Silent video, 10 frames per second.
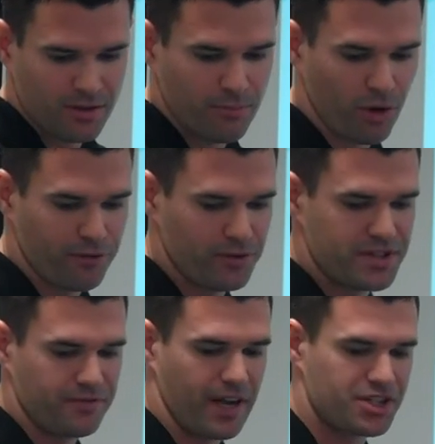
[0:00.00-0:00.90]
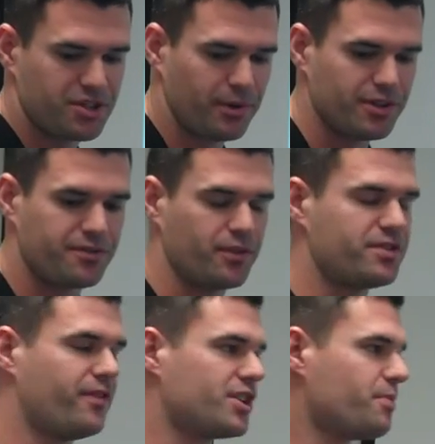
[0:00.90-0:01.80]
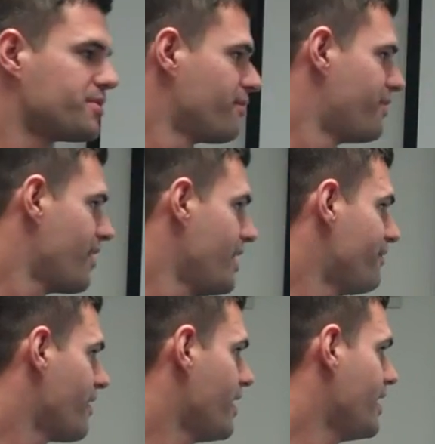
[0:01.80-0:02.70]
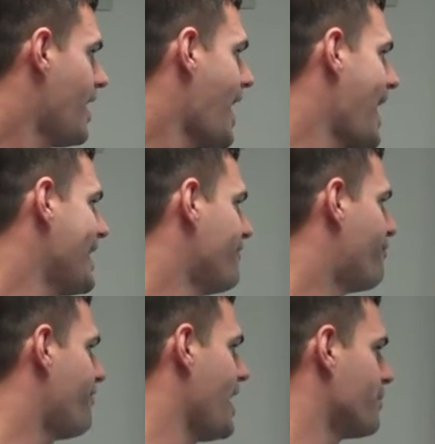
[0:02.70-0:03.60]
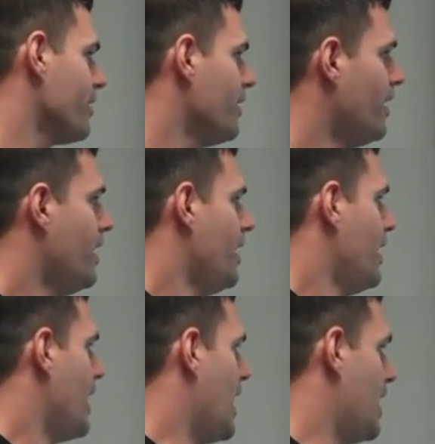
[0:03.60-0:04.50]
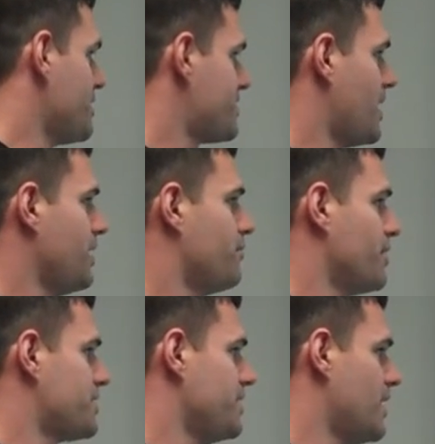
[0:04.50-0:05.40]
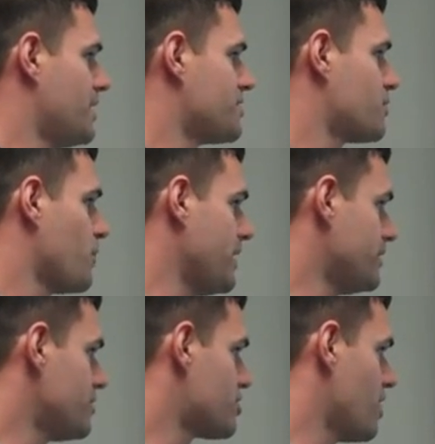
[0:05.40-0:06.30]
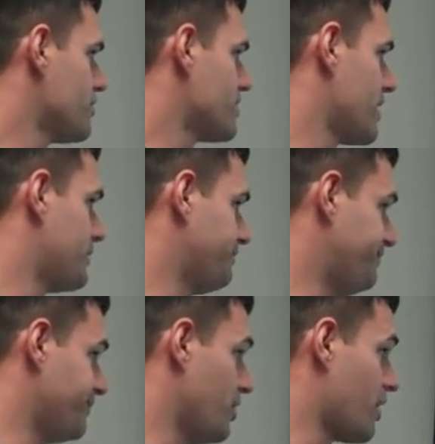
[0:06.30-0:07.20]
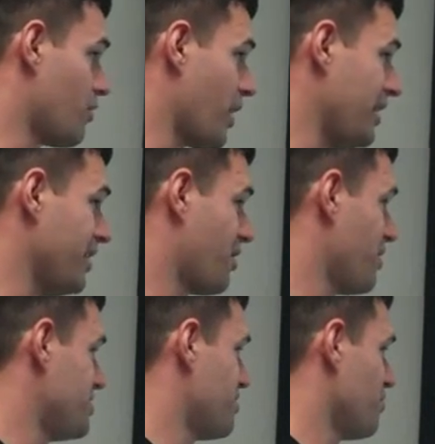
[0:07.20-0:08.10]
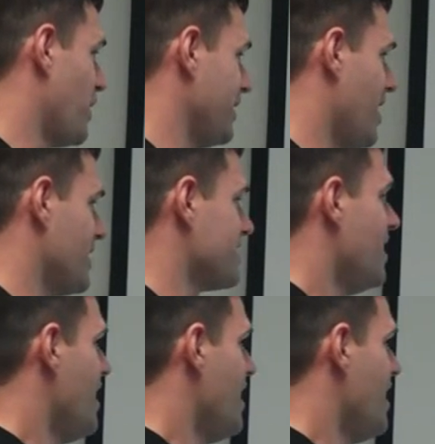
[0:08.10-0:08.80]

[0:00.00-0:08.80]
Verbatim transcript: More fruits and vegetables. Fruits and vegetables are very, very high in fiber. Uh, a study recently done in Sweden shows that you can greatly increase your weight loss